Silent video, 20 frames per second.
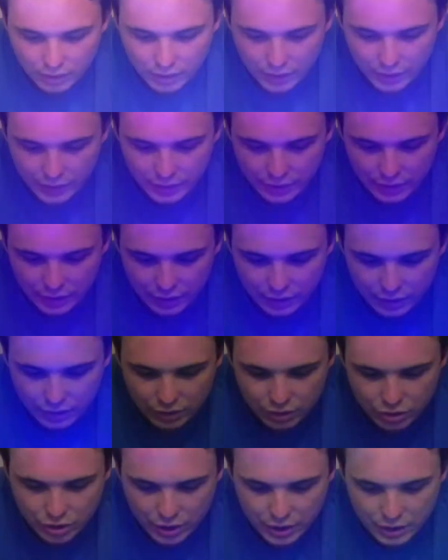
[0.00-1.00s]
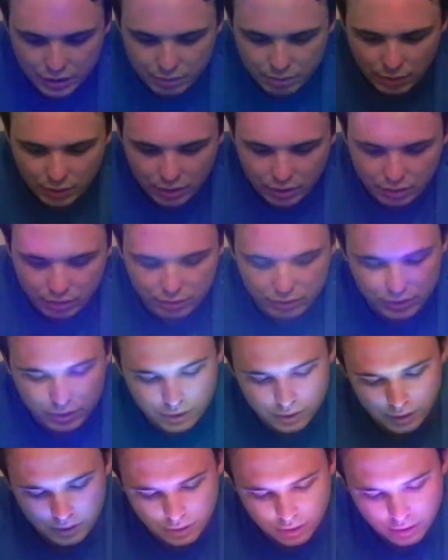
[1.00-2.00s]
I can get into chase
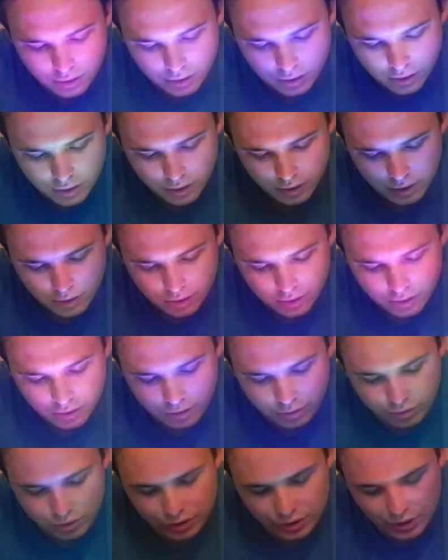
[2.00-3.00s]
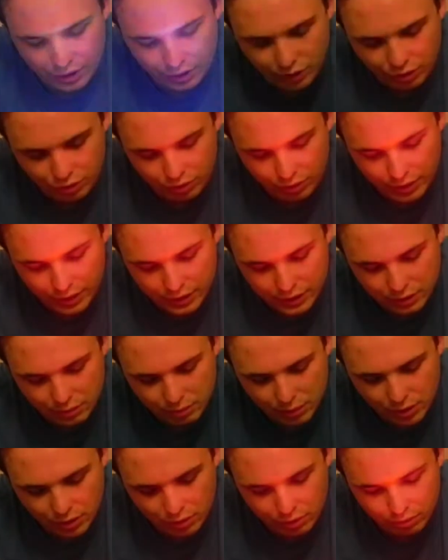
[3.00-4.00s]
modes. There's just like a crazy
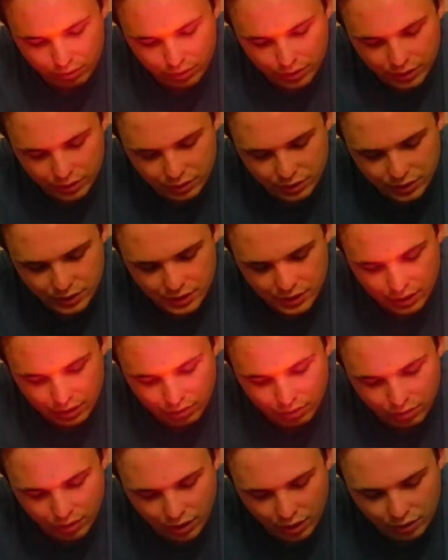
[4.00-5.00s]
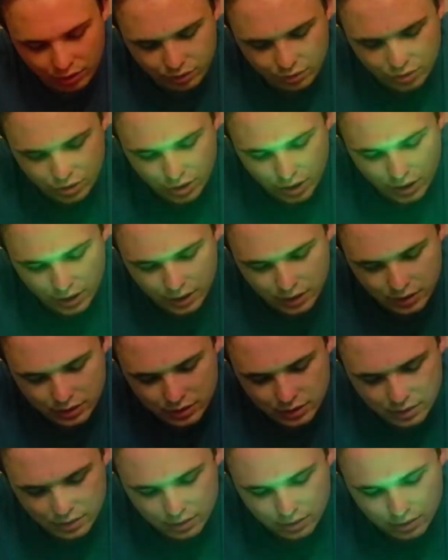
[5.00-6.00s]
mode. There's a single color
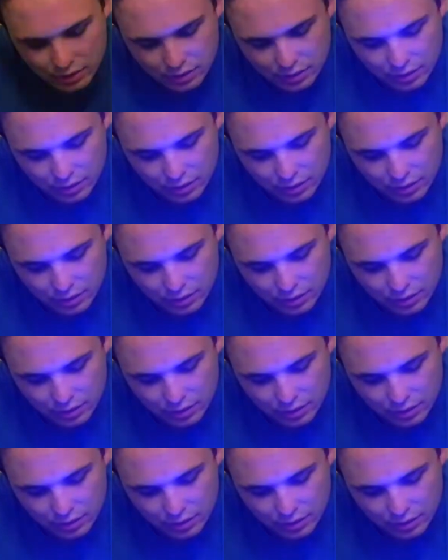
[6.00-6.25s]
chase.